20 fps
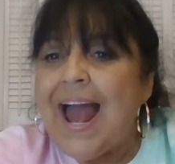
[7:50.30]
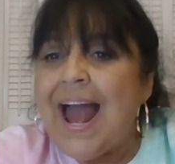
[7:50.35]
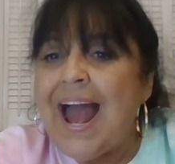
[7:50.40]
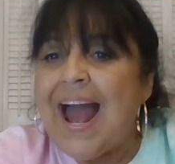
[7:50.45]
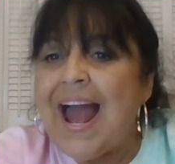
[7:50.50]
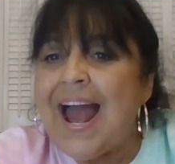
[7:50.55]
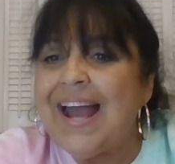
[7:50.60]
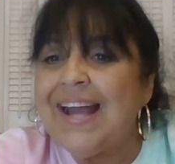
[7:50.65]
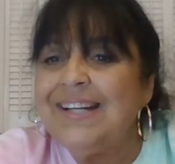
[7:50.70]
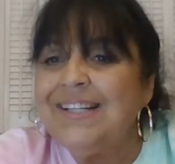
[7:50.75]

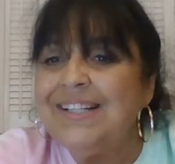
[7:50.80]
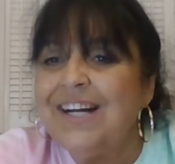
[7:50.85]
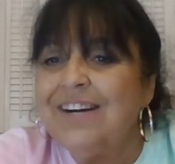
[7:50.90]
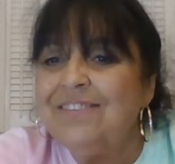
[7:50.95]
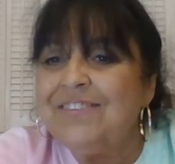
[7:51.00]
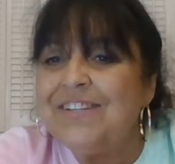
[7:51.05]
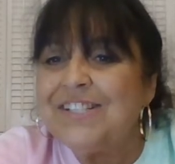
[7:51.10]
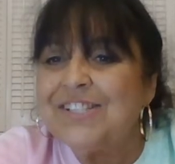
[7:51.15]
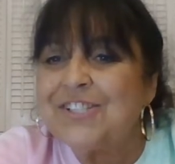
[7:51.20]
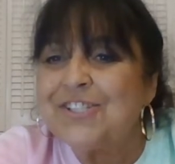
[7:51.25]
Hey,
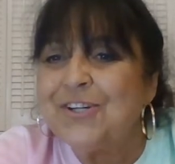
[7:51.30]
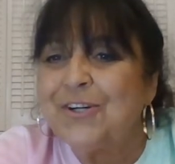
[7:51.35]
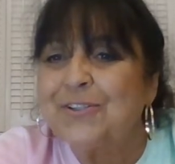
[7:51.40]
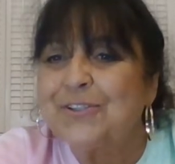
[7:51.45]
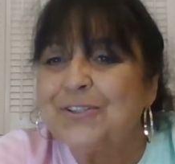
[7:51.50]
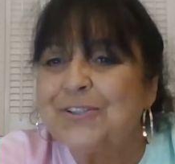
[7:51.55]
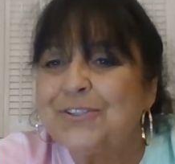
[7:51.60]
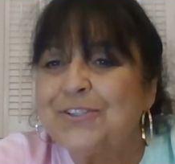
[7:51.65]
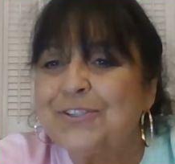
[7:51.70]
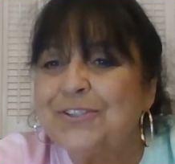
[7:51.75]
Love in
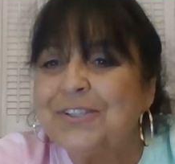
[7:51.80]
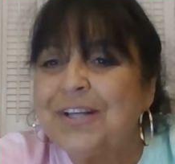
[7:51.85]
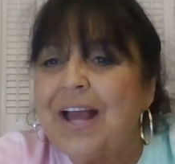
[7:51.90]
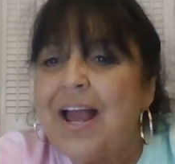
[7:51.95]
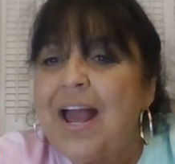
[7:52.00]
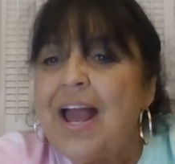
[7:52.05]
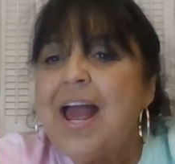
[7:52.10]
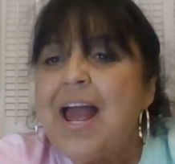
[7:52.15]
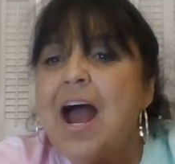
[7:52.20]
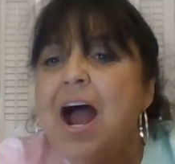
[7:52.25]
Circles.
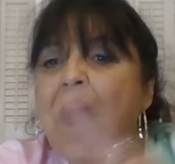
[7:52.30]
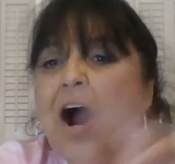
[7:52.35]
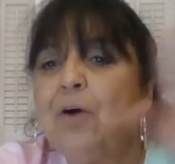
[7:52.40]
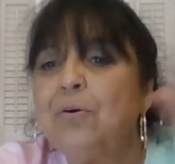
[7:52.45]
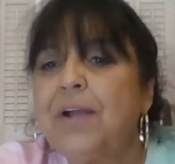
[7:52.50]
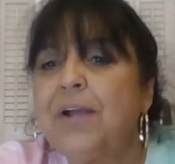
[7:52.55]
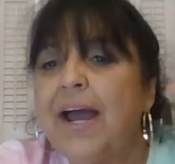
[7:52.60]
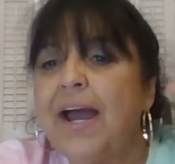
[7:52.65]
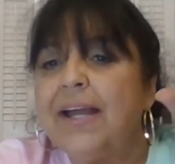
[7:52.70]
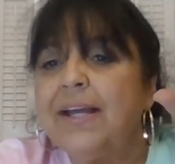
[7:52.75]

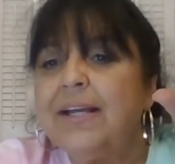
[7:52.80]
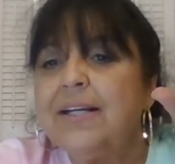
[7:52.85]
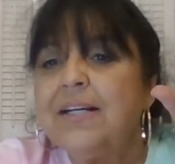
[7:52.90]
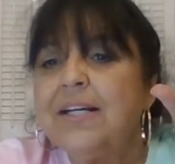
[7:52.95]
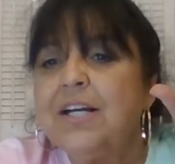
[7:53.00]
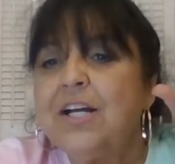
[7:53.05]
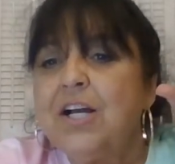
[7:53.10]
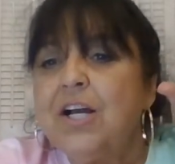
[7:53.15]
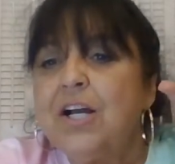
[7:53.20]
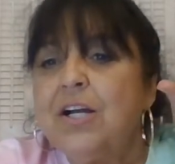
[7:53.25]
Okay,
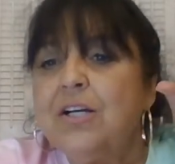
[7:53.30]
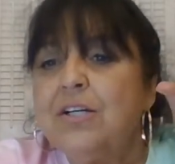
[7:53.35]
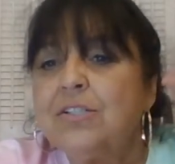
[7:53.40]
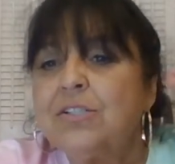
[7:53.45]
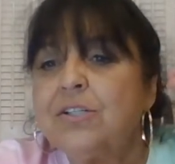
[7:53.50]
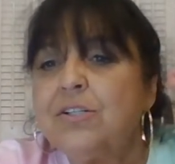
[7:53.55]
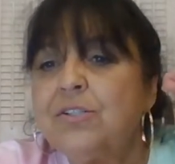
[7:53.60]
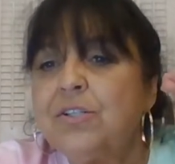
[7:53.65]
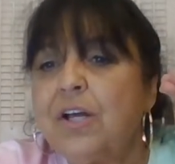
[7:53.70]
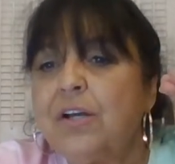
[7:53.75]

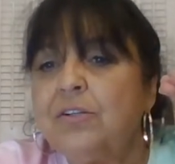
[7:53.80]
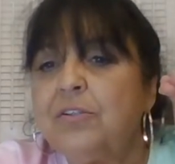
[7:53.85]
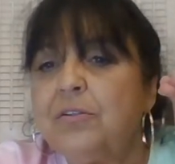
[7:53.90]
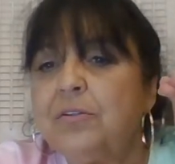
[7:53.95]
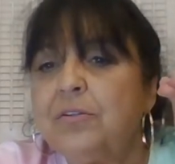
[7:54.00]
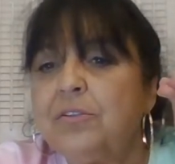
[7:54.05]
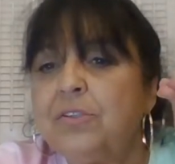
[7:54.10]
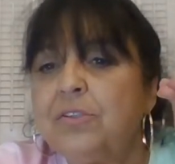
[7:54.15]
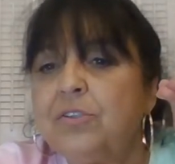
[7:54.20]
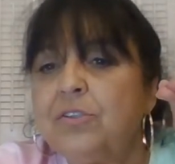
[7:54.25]
Susan
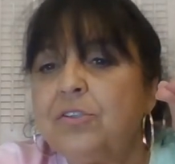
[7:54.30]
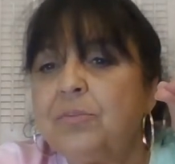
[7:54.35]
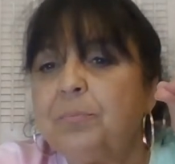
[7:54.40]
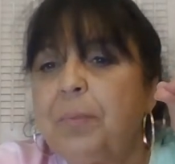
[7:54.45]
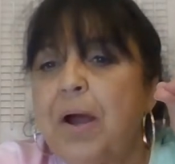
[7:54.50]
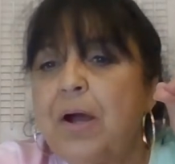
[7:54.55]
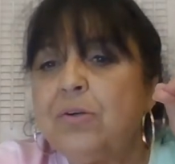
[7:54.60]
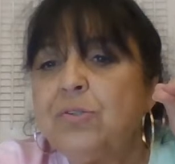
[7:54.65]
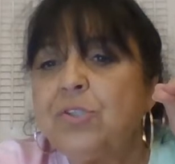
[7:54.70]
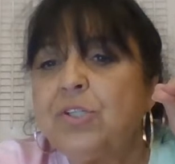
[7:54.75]

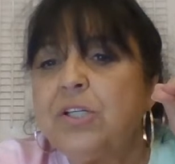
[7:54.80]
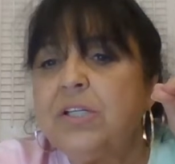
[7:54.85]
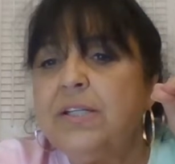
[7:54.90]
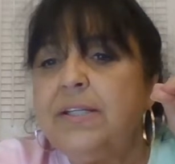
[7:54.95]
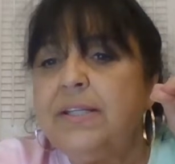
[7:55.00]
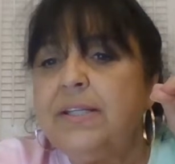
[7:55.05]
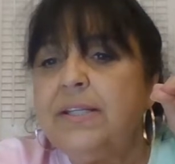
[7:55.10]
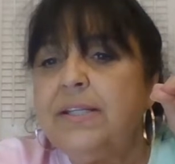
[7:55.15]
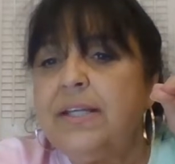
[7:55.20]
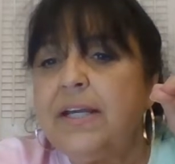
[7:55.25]
posted
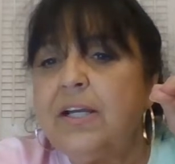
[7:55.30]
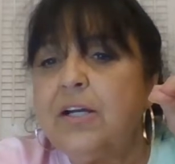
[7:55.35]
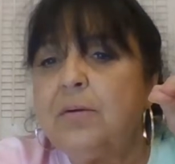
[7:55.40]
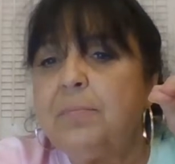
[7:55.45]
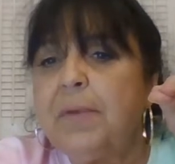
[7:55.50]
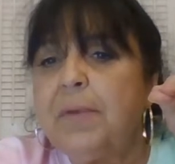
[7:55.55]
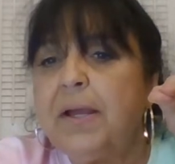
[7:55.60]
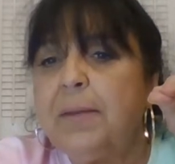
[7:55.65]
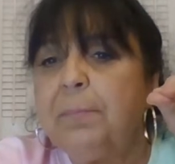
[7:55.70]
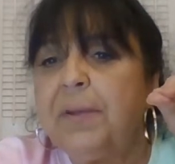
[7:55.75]

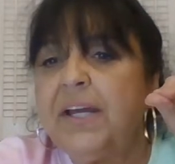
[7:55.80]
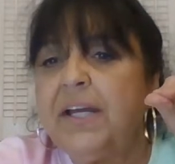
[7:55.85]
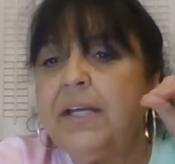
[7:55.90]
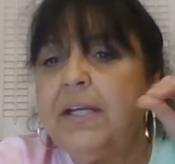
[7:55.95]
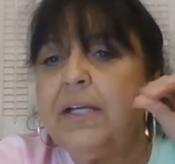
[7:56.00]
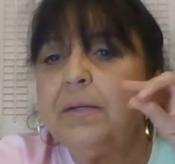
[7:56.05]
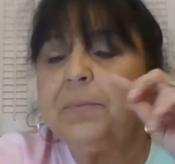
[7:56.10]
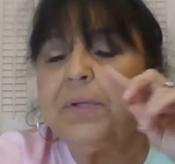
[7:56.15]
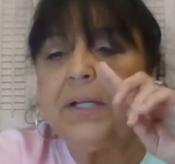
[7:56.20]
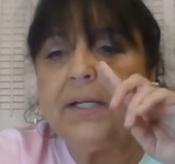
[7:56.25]
them in
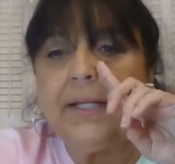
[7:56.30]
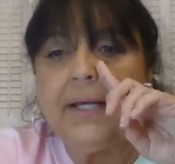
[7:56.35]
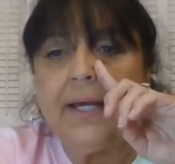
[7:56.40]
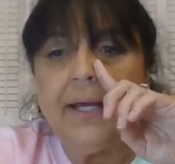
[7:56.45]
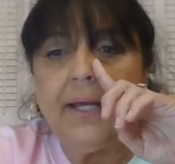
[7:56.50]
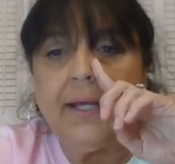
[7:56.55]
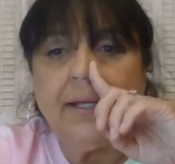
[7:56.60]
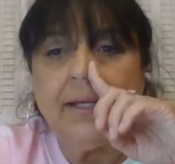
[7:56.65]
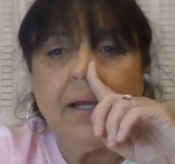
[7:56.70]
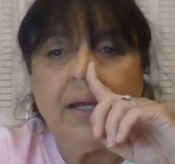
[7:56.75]
PM
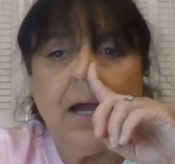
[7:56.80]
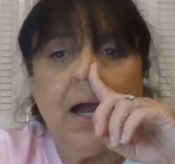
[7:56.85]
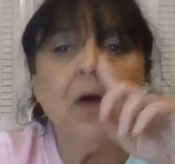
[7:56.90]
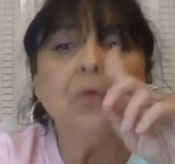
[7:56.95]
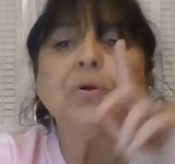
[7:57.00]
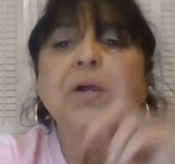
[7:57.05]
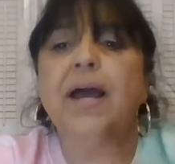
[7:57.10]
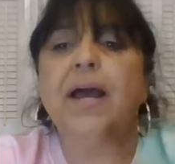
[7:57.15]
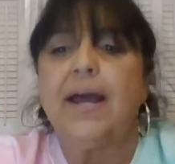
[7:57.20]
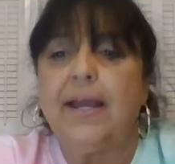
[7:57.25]
today.
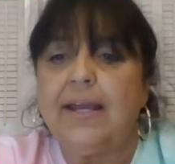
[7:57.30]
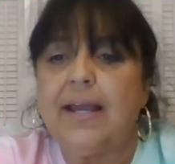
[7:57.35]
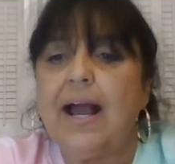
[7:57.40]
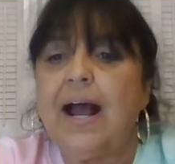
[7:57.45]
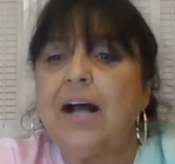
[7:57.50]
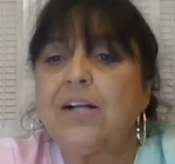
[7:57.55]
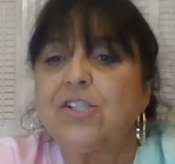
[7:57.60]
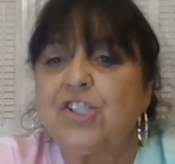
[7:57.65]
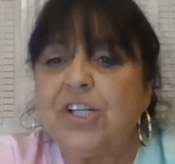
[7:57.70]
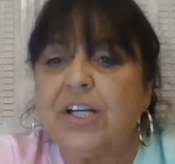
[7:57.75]
Okay,
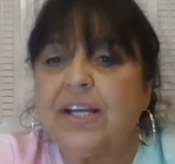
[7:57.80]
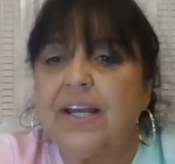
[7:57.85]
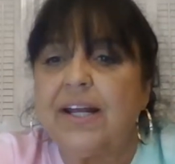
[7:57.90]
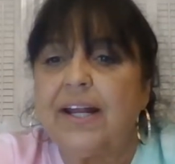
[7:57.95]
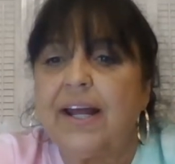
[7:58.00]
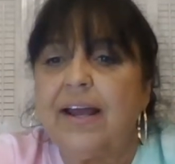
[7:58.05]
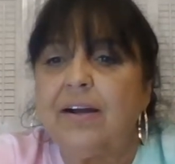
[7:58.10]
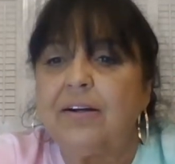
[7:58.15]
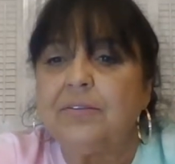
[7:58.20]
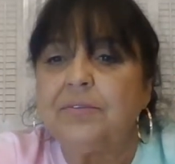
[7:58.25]
I'll check it
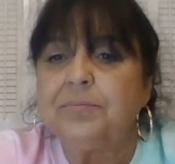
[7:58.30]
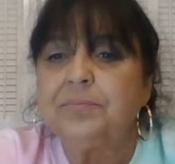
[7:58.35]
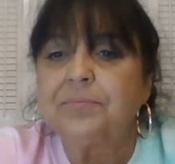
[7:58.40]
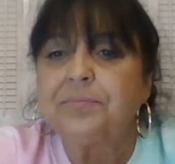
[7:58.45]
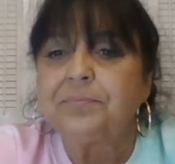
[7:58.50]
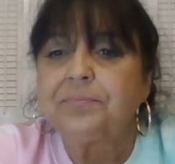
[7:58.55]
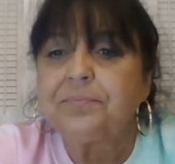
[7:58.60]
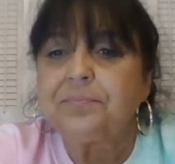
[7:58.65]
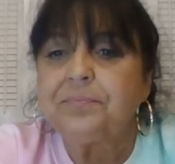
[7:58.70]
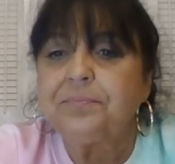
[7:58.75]
out.
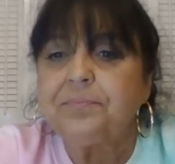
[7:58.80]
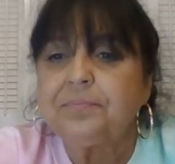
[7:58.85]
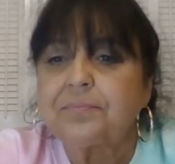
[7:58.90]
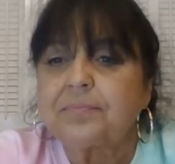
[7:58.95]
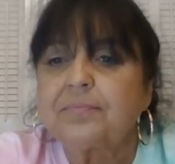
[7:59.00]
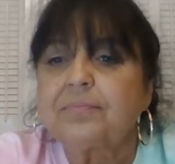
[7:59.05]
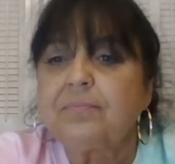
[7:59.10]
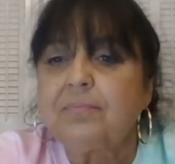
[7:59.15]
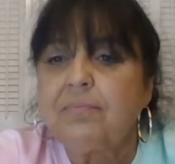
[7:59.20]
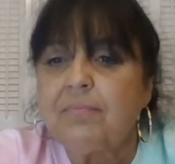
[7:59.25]

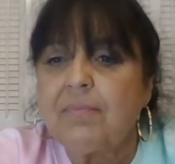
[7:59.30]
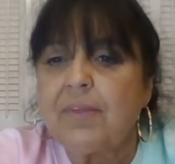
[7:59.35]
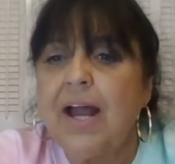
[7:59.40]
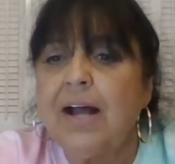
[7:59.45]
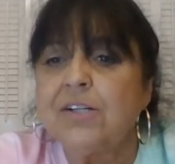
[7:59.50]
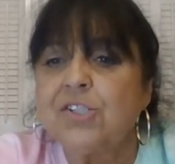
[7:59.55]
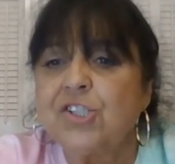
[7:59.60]
I'll